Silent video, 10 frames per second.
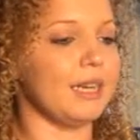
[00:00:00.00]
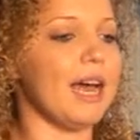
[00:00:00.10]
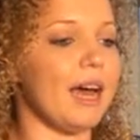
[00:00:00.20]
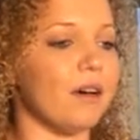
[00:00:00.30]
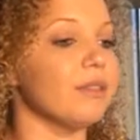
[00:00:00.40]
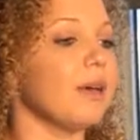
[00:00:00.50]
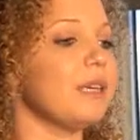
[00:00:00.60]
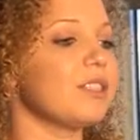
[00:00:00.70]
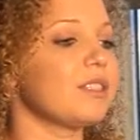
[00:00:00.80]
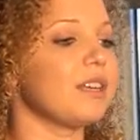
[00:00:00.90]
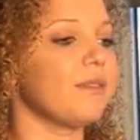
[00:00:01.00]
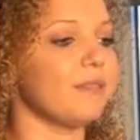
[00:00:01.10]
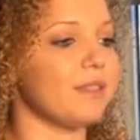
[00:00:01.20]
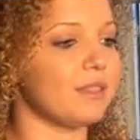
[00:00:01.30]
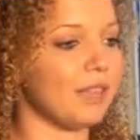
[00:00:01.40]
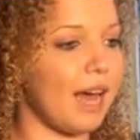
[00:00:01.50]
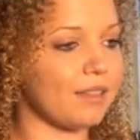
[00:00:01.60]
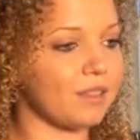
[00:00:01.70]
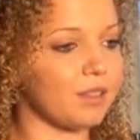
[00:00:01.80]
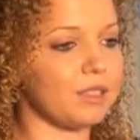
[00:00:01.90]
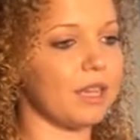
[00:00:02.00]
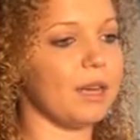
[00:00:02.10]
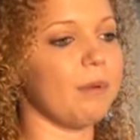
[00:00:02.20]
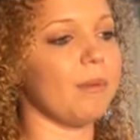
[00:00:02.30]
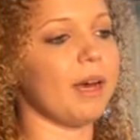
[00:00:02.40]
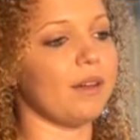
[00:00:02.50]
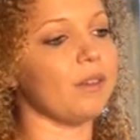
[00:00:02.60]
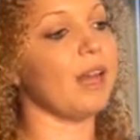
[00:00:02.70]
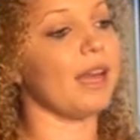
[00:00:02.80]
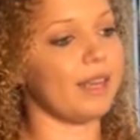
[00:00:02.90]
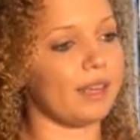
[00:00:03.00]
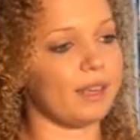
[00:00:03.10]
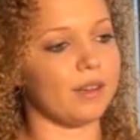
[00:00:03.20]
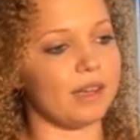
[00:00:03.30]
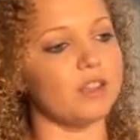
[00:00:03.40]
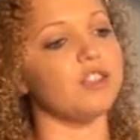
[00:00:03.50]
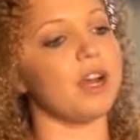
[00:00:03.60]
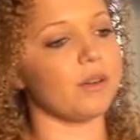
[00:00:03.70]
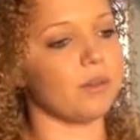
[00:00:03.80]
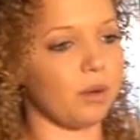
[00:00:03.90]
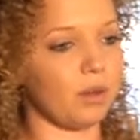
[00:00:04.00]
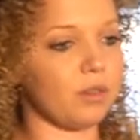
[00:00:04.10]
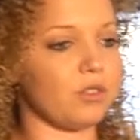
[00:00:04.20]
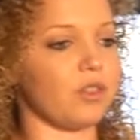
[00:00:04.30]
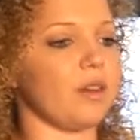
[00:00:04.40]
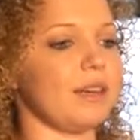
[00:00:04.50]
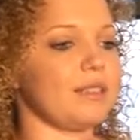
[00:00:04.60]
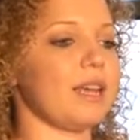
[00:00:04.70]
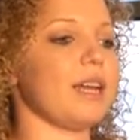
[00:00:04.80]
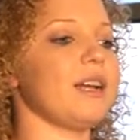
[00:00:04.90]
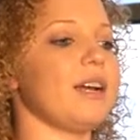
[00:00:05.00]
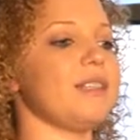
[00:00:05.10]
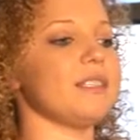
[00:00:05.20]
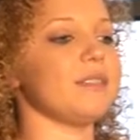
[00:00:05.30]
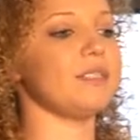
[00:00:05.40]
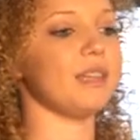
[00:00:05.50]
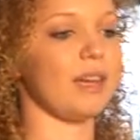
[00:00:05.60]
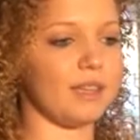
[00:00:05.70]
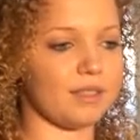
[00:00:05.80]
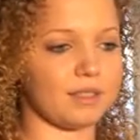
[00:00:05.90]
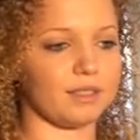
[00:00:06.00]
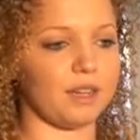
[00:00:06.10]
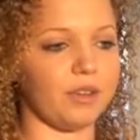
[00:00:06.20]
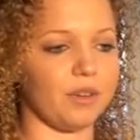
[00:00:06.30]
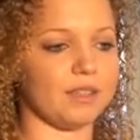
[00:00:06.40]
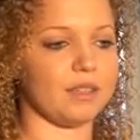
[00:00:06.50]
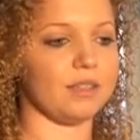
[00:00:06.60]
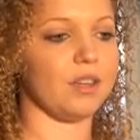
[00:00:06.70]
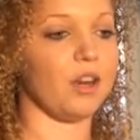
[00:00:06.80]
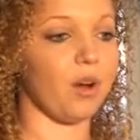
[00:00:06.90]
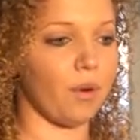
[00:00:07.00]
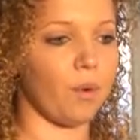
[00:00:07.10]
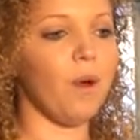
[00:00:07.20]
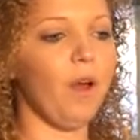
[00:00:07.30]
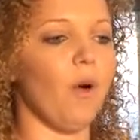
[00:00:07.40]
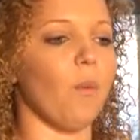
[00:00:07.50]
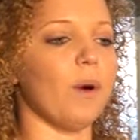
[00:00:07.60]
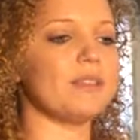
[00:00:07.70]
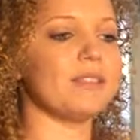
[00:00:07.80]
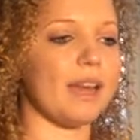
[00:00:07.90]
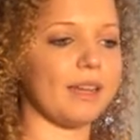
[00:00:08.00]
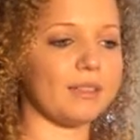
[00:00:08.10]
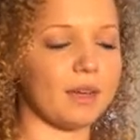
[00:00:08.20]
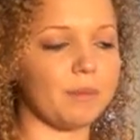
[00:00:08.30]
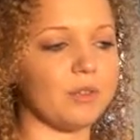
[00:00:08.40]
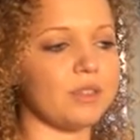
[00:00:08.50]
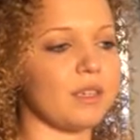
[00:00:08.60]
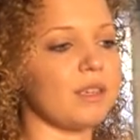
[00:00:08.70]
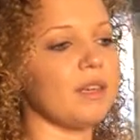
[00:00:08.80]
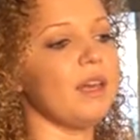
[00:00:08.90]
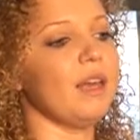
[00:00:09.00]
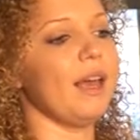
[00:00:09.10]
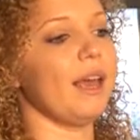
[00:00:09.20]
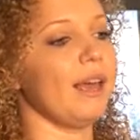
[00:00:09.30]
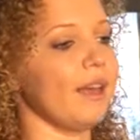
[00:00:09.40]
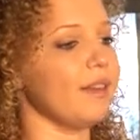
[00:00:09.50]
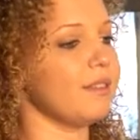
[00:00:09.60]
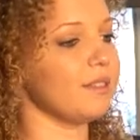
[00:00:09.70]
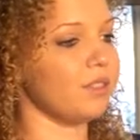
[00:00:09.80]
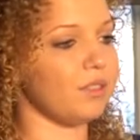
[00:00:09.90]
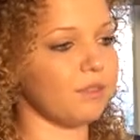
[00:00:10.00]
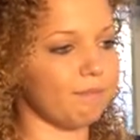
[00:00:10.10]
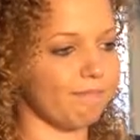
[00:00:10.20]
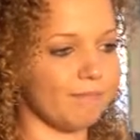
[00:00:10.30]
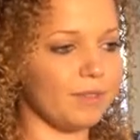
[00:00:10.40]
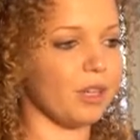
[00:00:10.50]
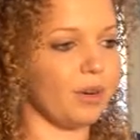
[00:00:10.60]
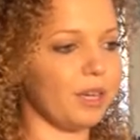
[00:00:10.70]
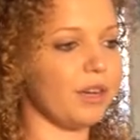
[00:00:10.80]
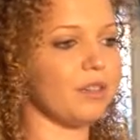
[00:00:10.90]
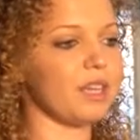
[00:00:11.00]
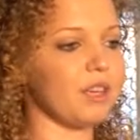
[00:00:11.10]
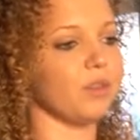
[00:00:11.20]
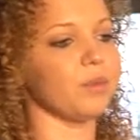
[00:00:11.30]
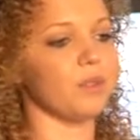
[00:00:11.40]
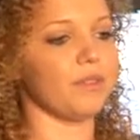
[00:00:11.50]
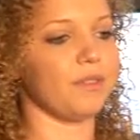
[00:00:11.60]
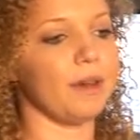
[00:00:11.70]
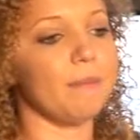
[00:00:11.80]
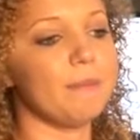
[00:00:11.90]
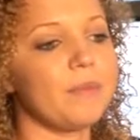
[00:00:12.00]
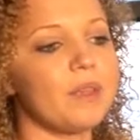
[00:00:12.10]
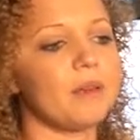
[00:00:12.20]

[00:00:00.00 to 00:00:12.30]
Now, let me just give this last little tip about lighting in general so you guys can get an idea of settings, because I know you guys like to know what settings I'm using. And, you know, here's like your rule of thumb.